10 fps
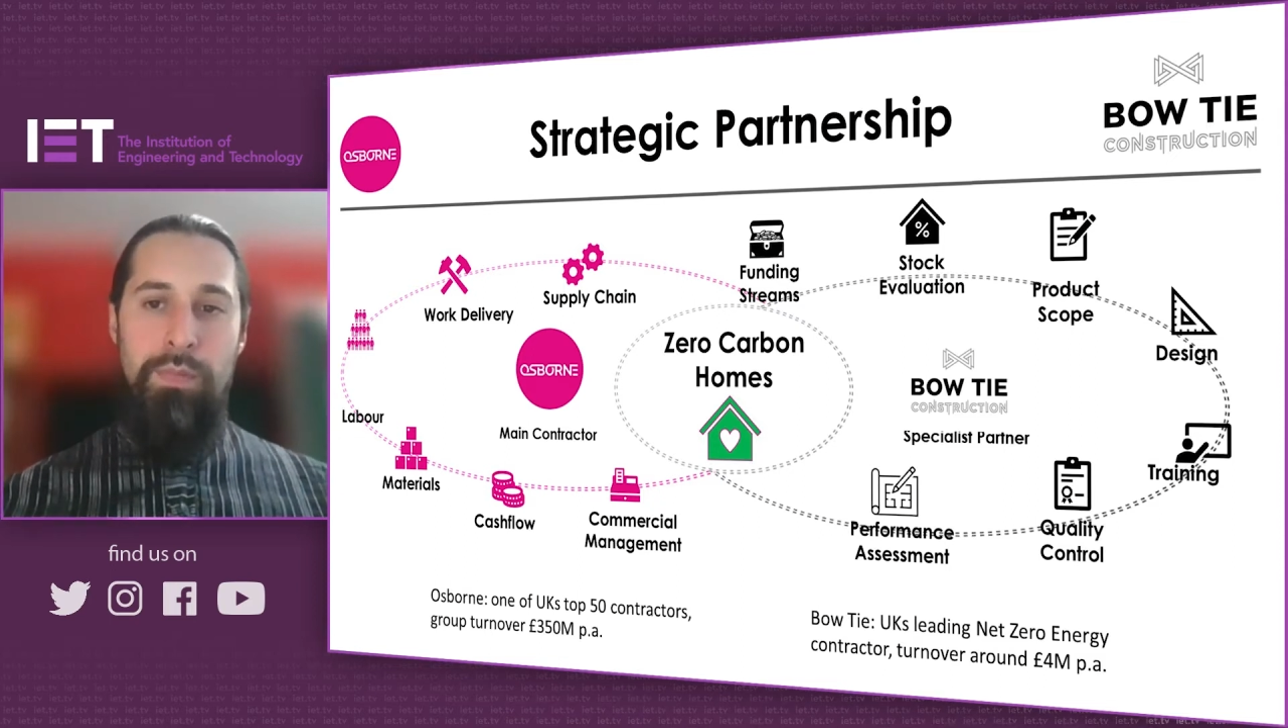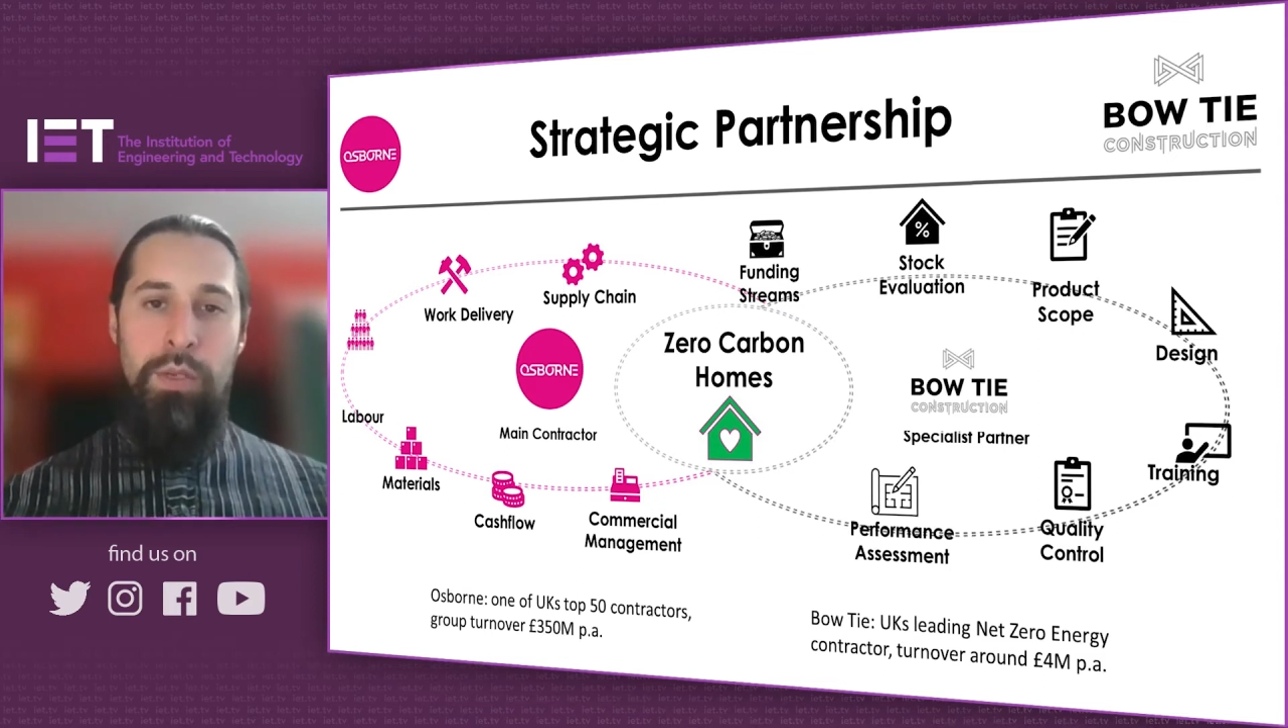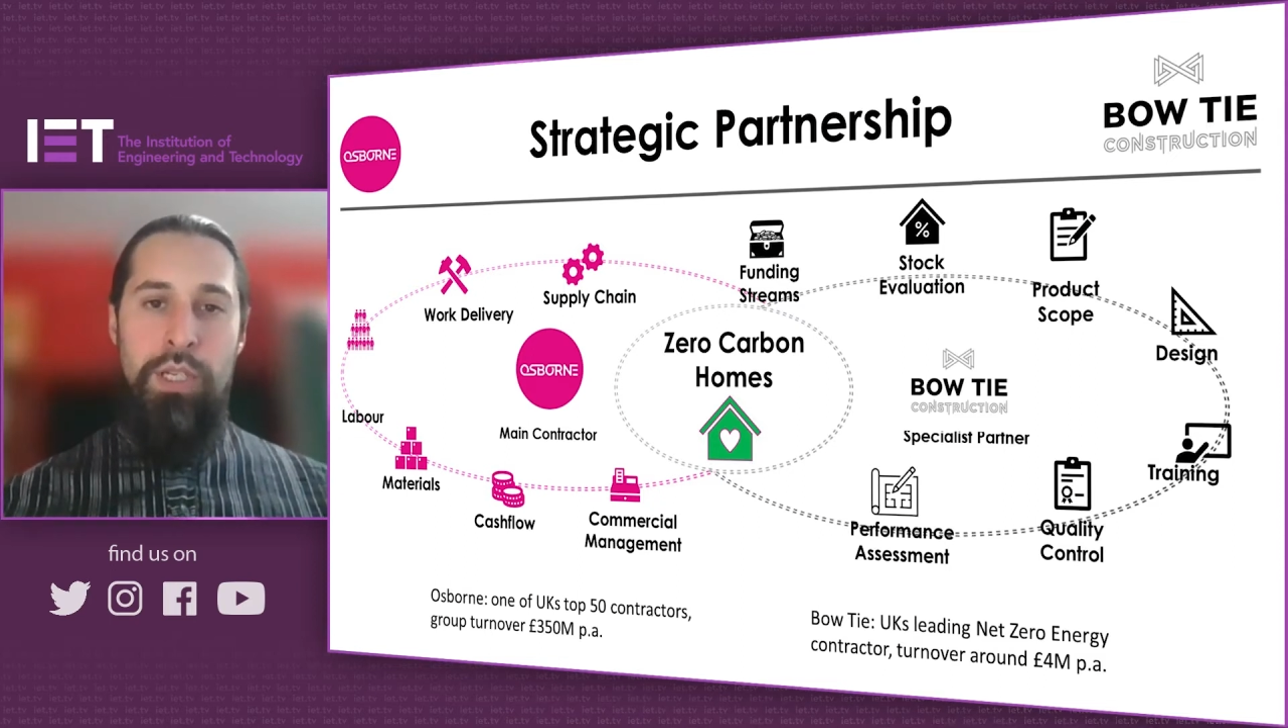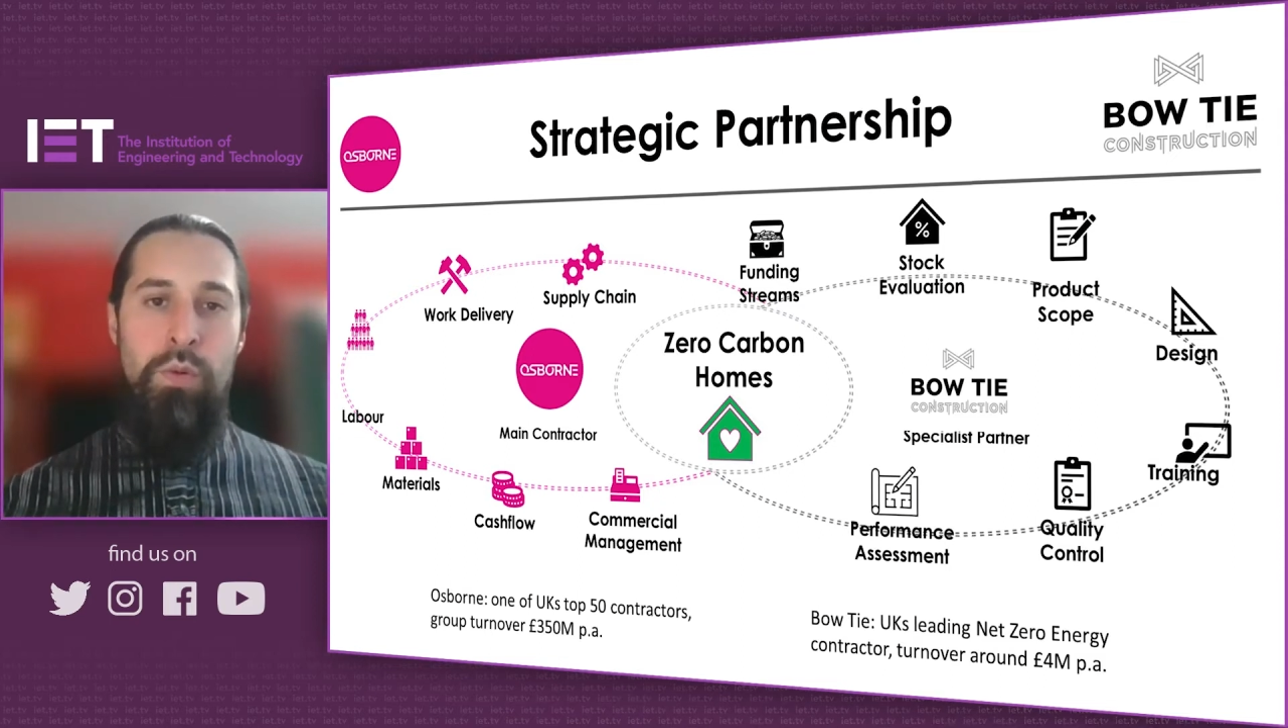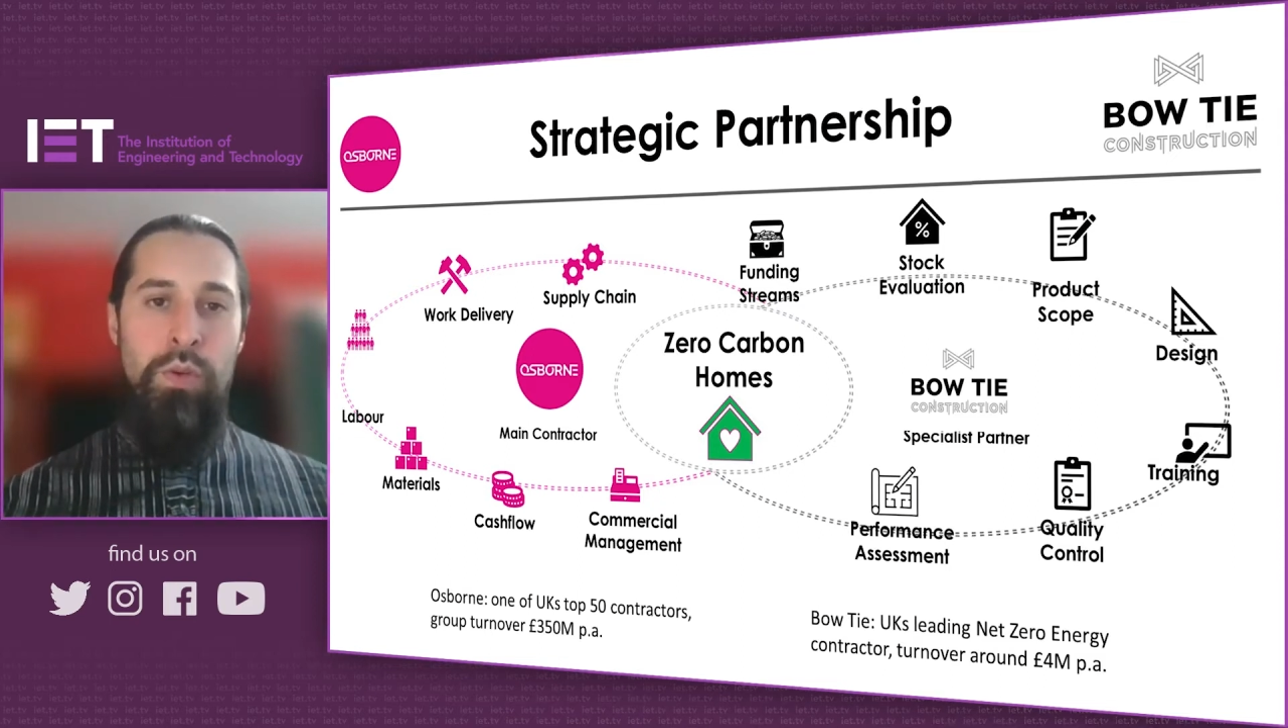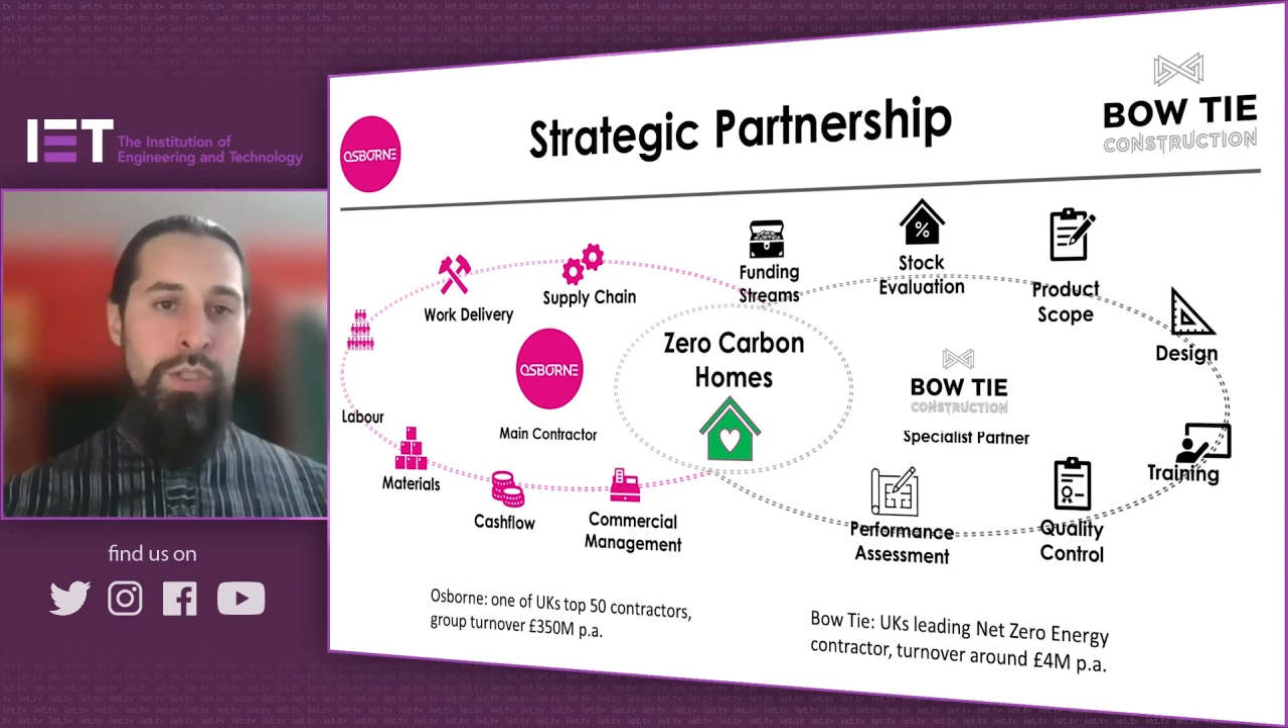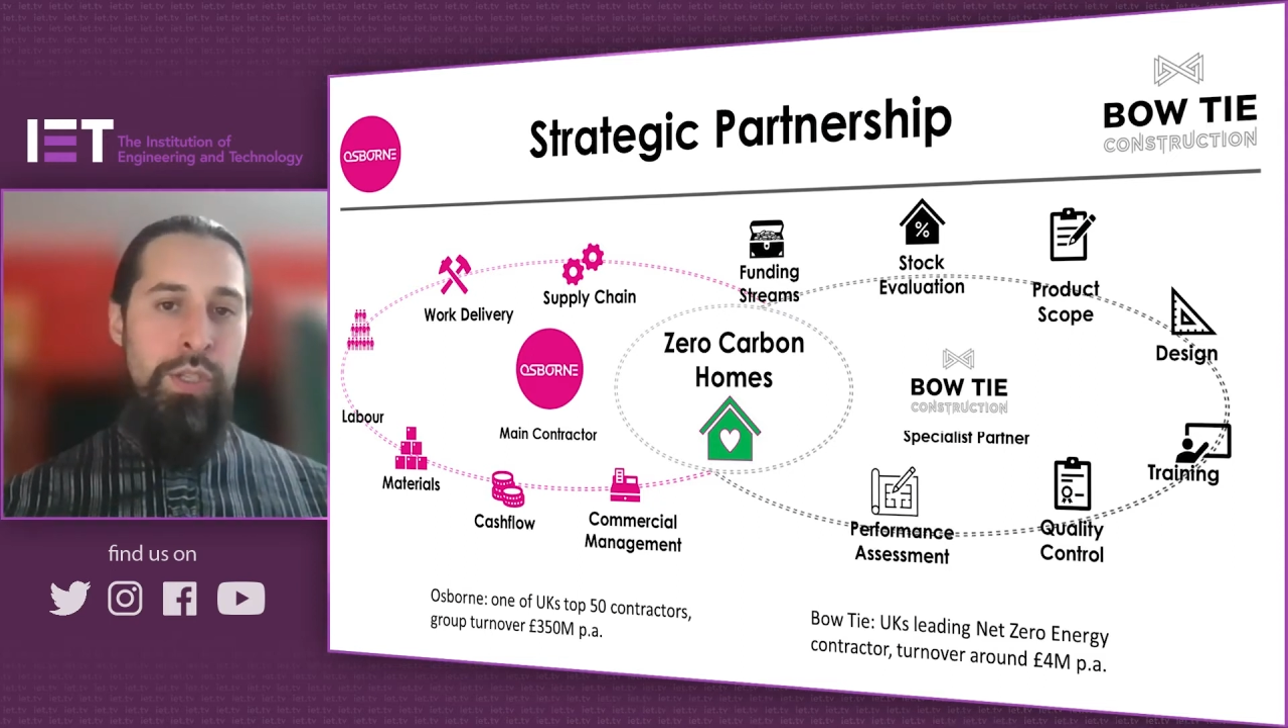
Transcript: We don't want